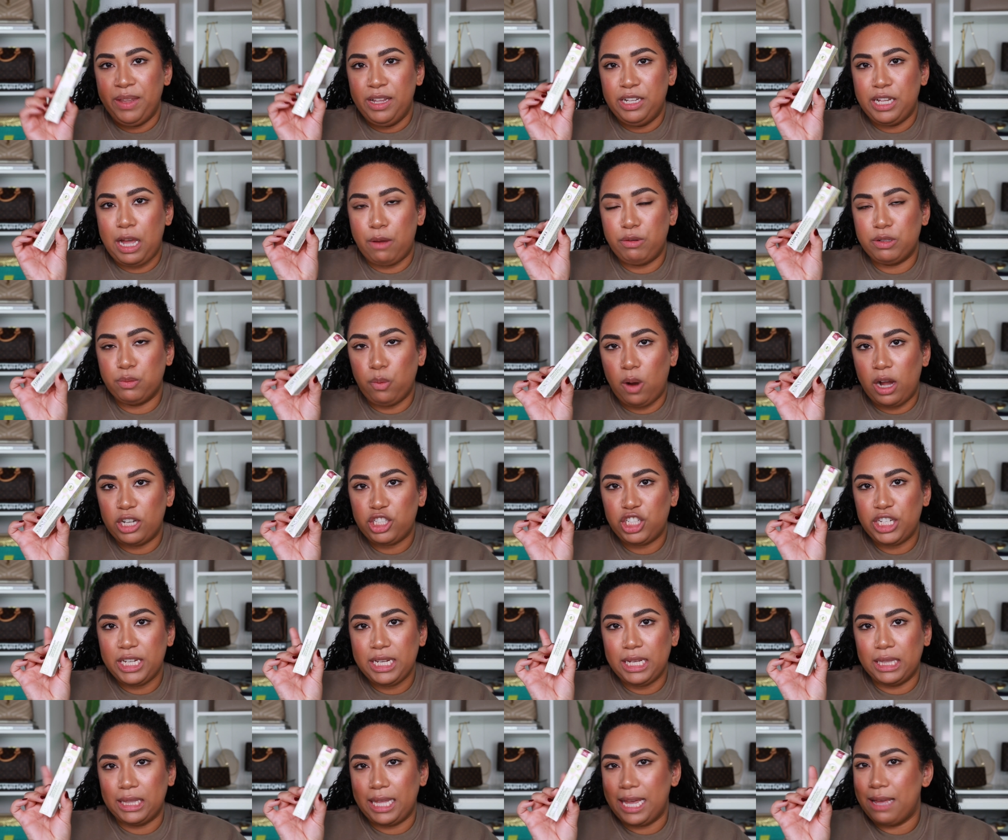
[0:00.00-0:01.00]
I was
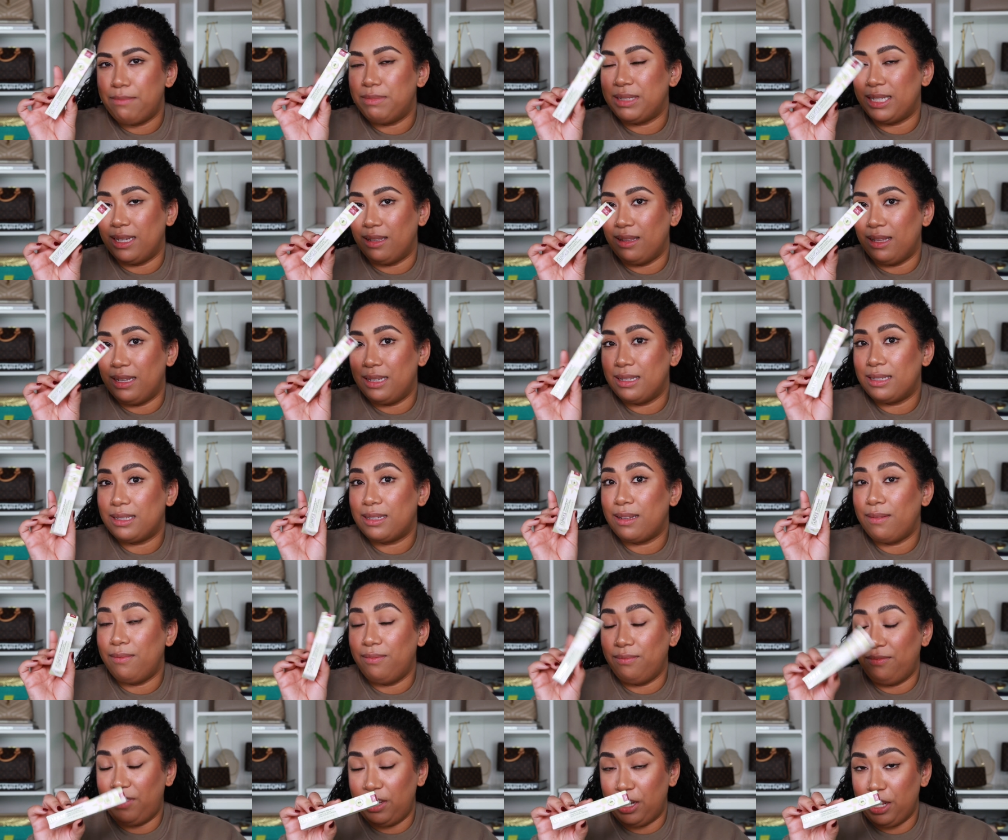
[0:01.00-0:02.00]
watching Glamzilla's
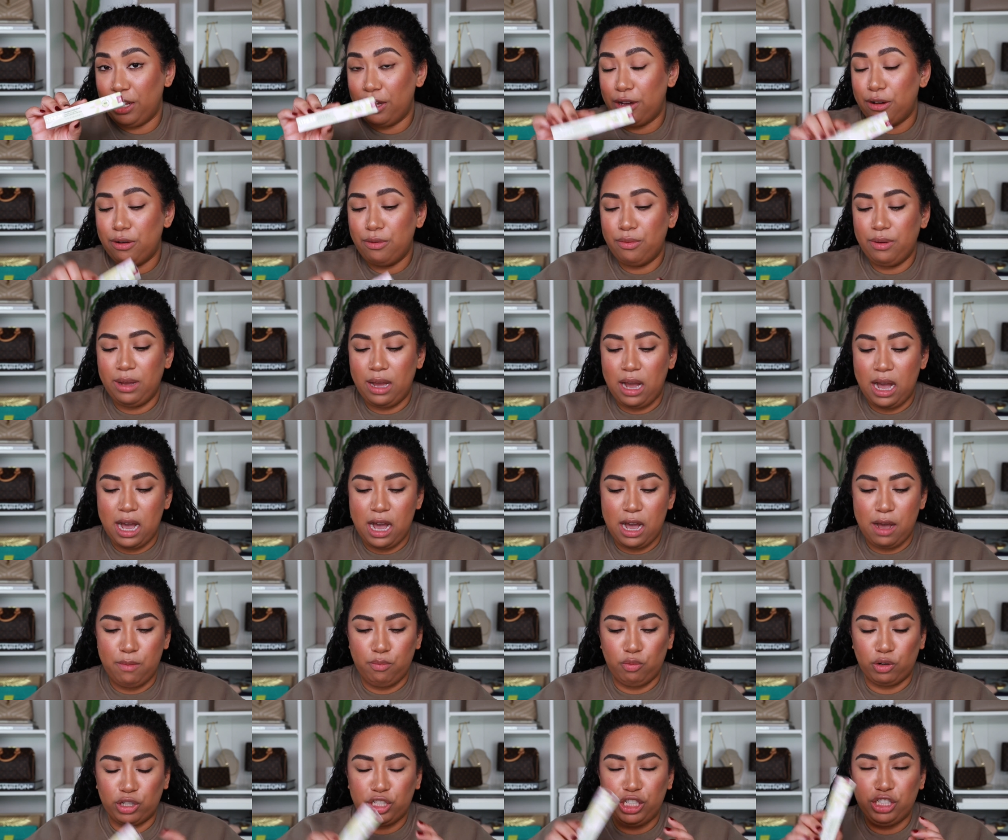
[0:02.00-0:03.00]
video
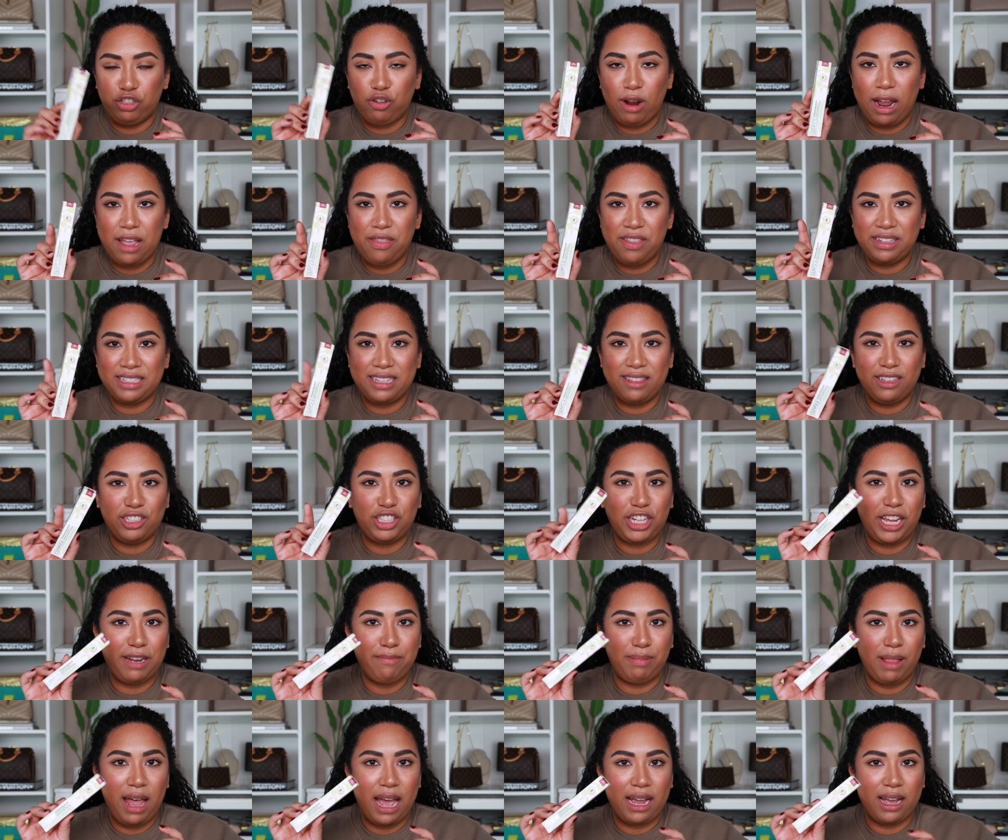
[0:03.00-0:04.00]
um, where she tried this in the
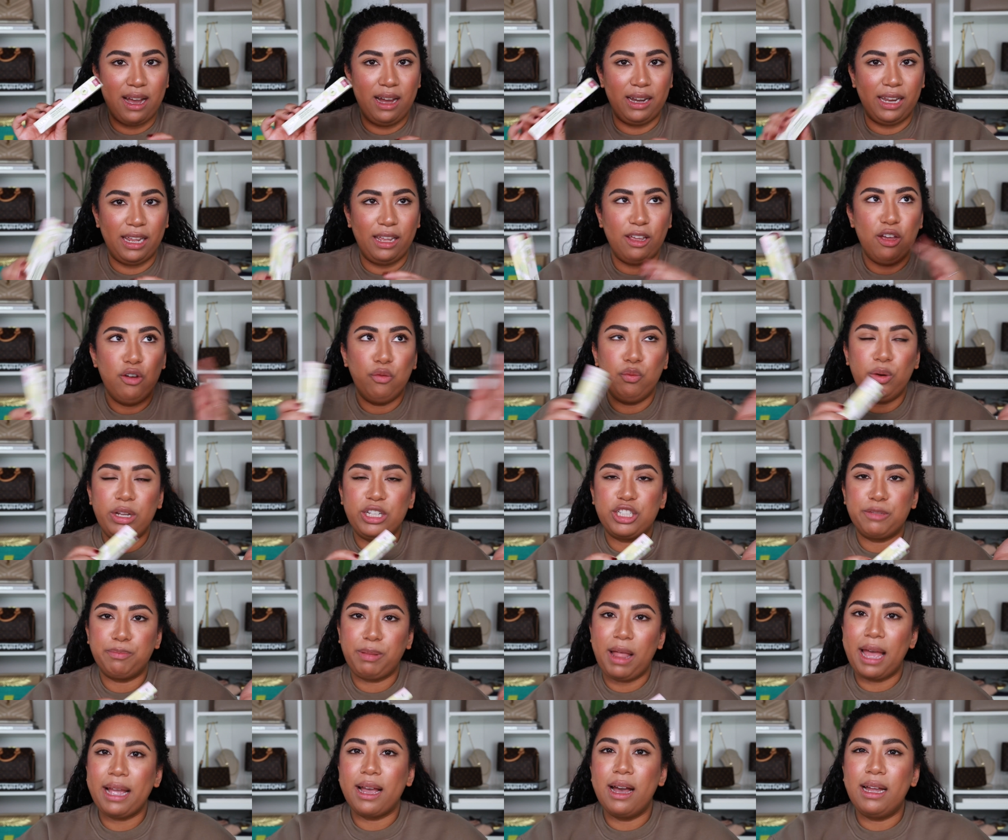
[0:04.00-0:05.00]
shade Black Honey, which
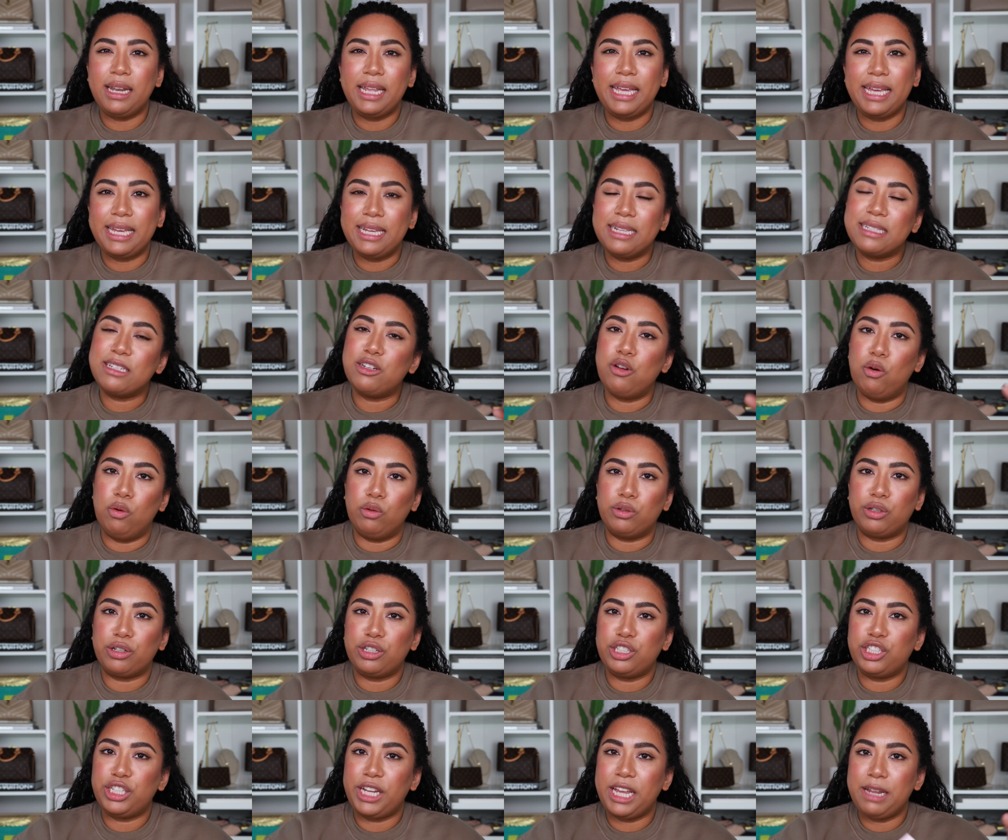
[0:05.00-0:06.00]
Black Honey is an
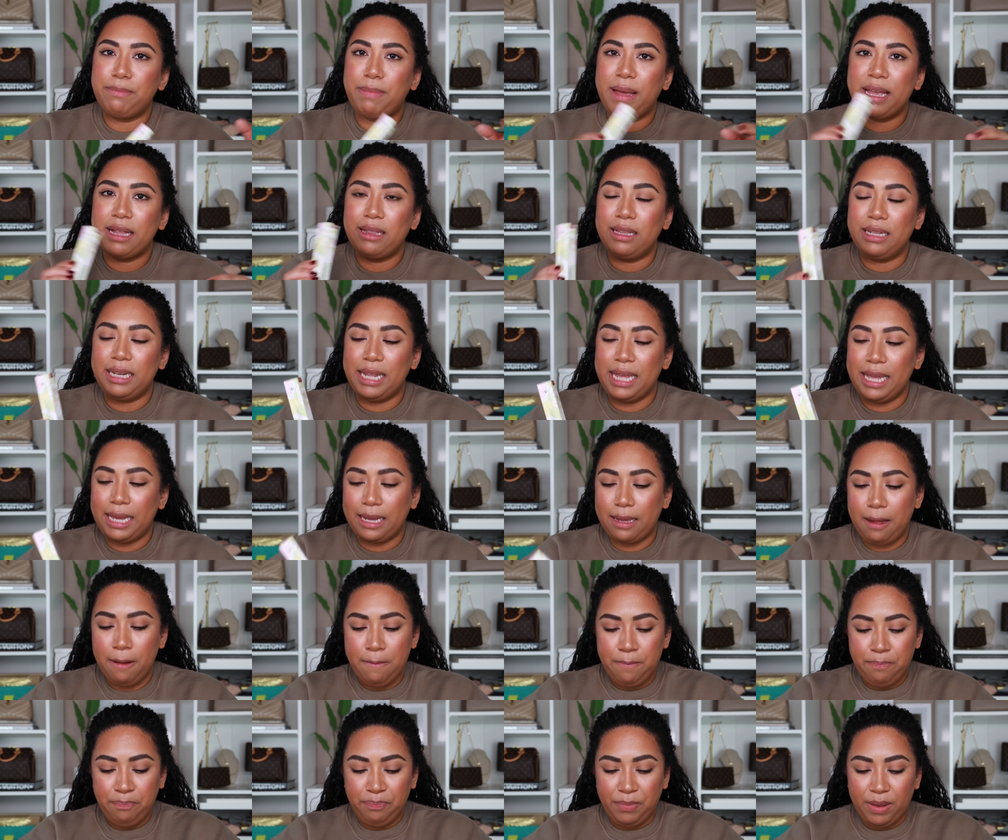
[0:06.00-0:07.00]
older shade by Clinique,
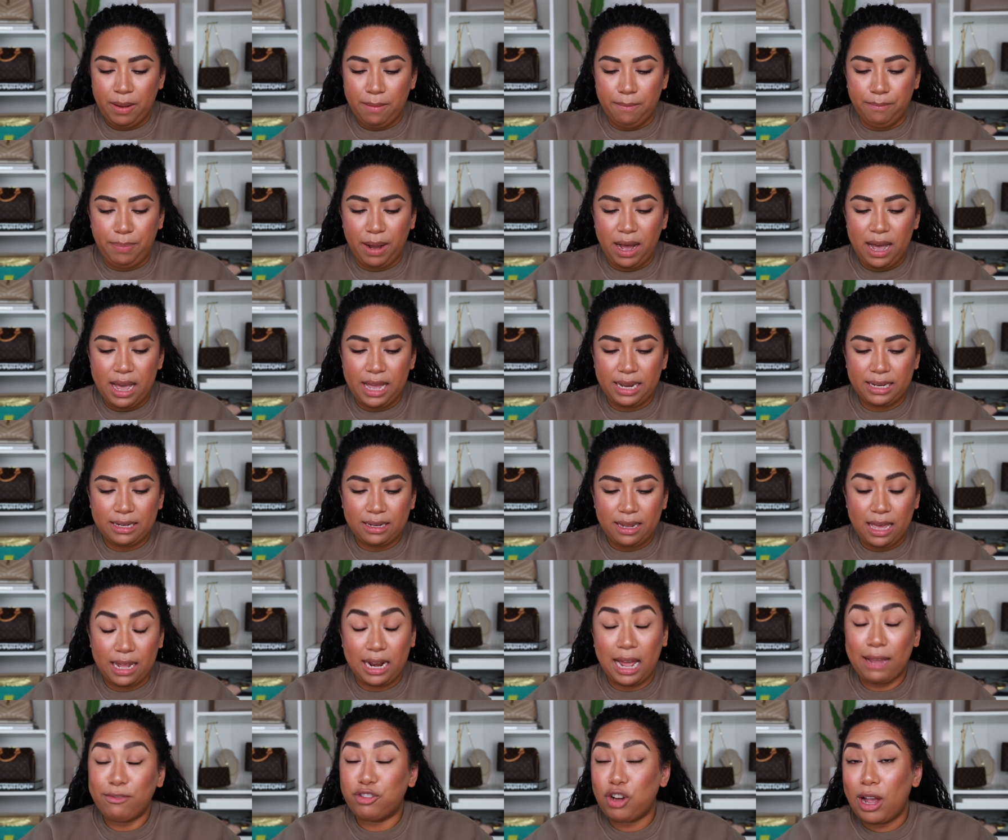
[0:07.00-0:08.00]
but,
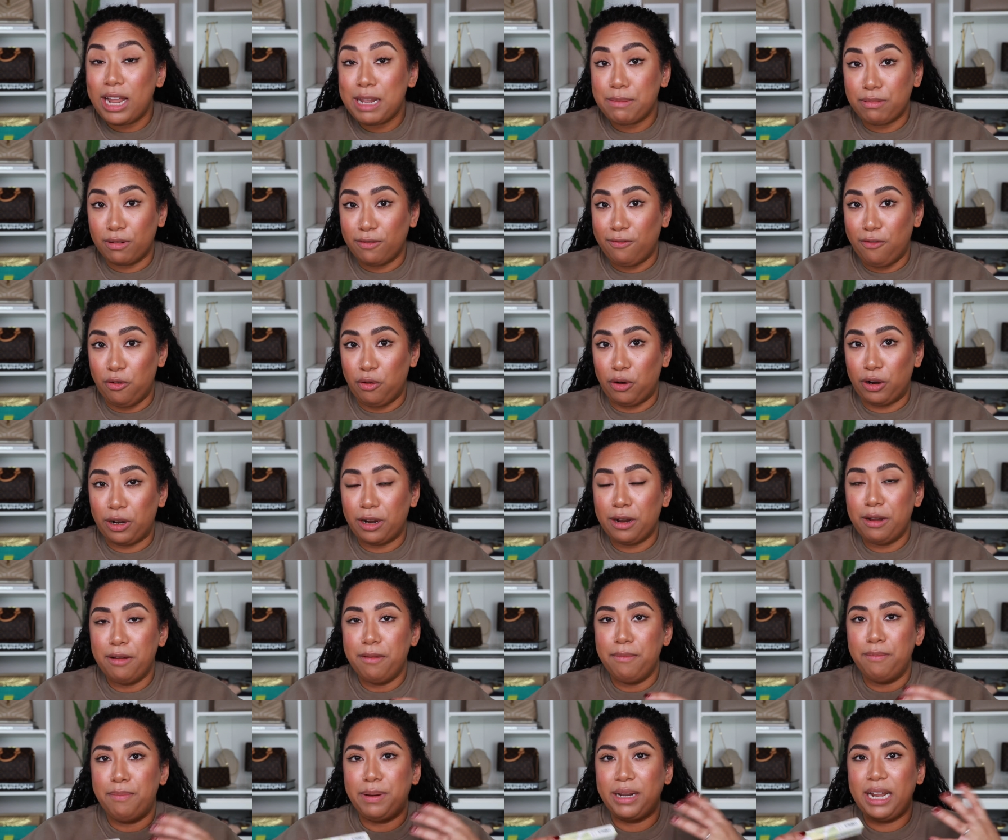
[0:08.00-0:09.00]
and I've tried it
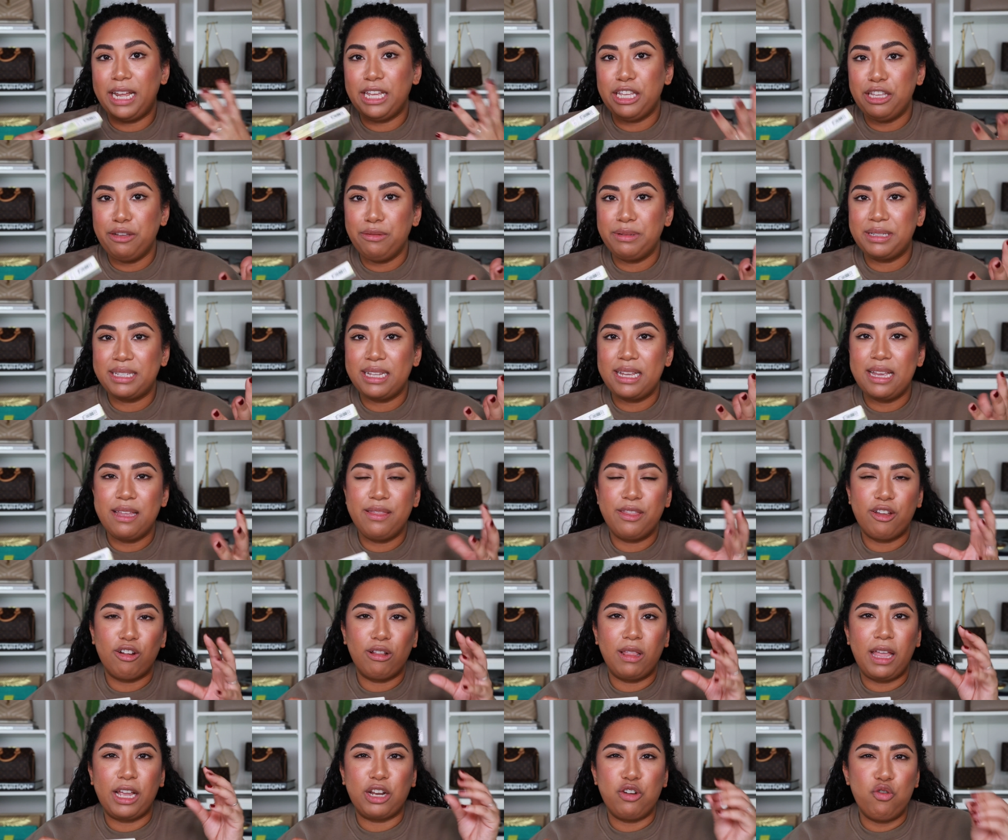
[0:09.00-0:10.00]
before, but I used it in
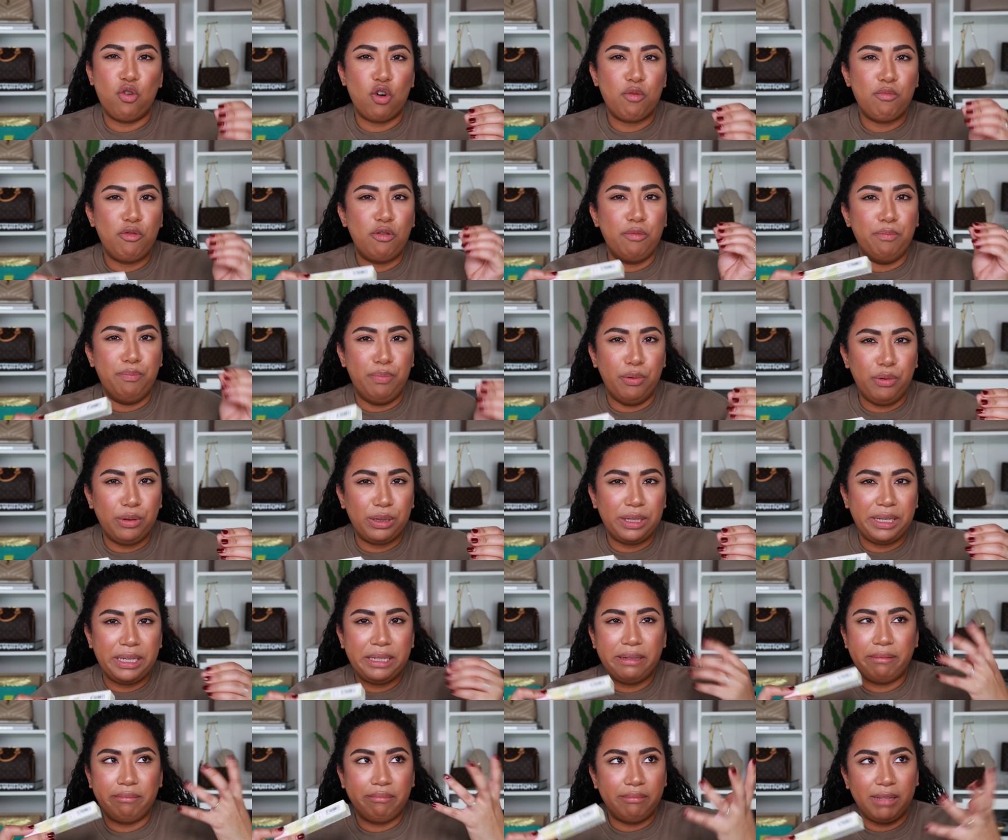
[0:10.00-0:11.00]
their like normal
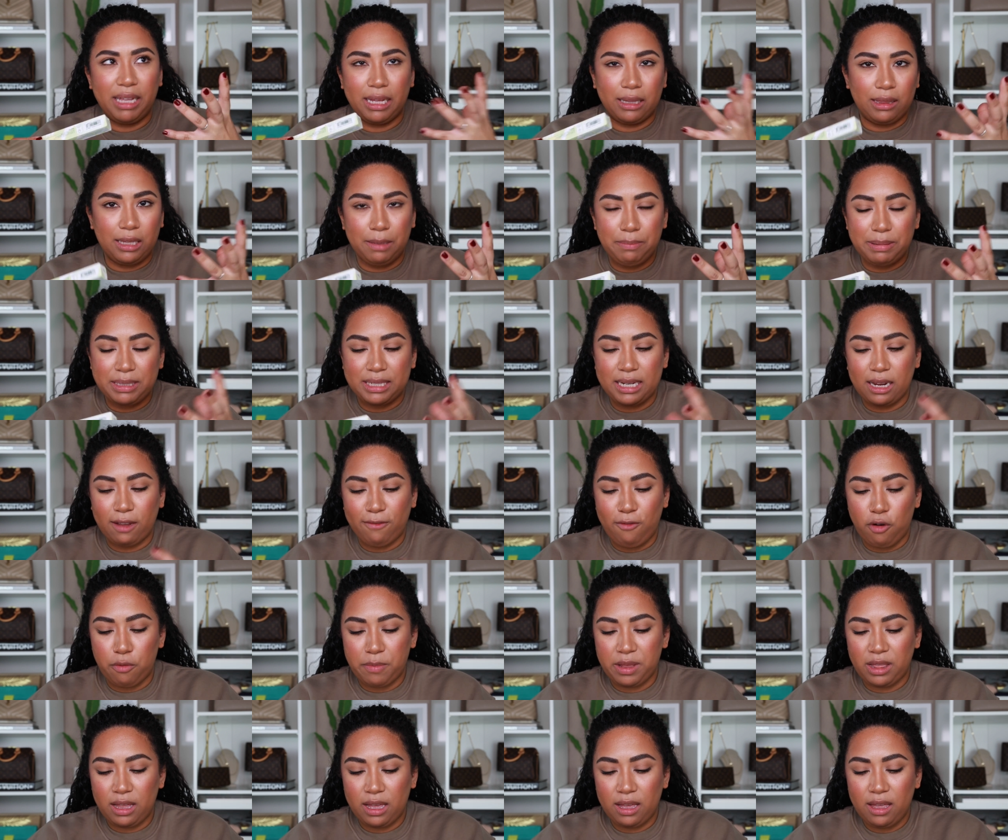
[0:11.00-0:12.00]
bullet, like lipstick
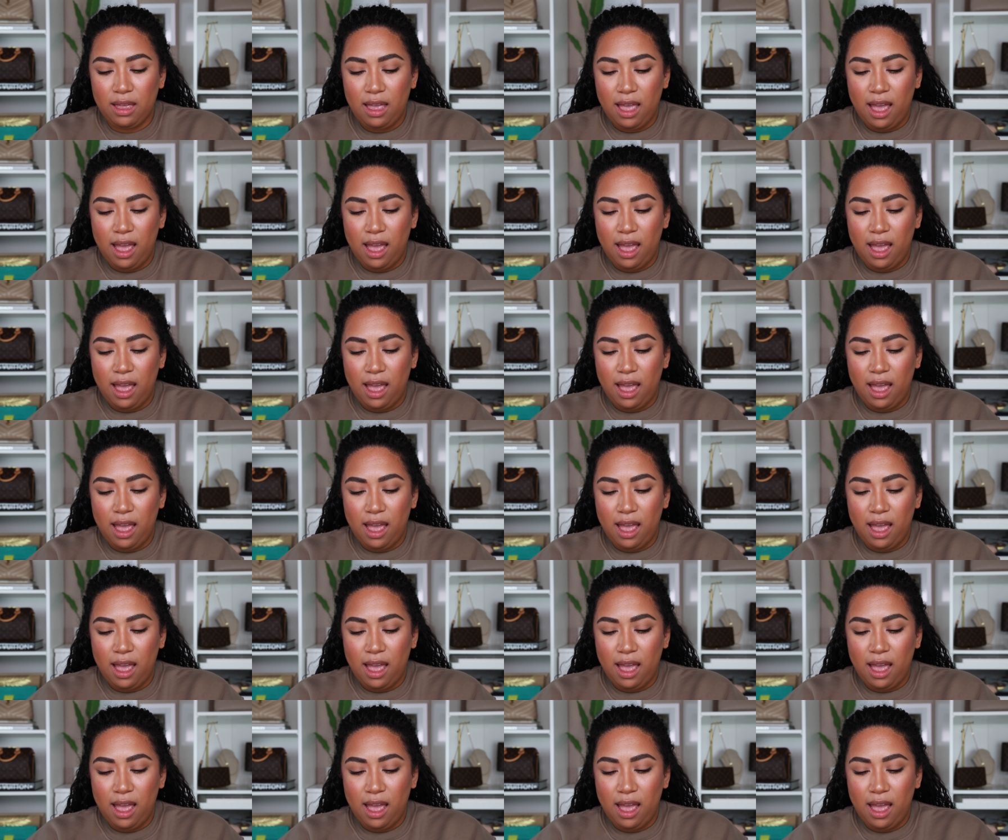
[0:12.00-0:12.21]
formula.